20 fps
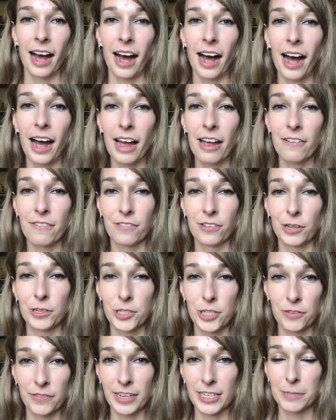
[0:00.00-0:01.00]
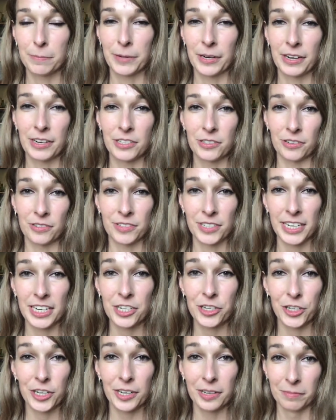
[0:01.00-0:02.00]
I have lots of experience with
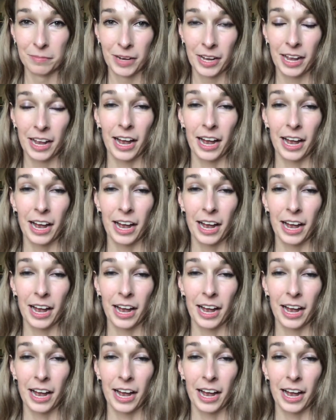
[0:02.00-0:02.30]
teaching.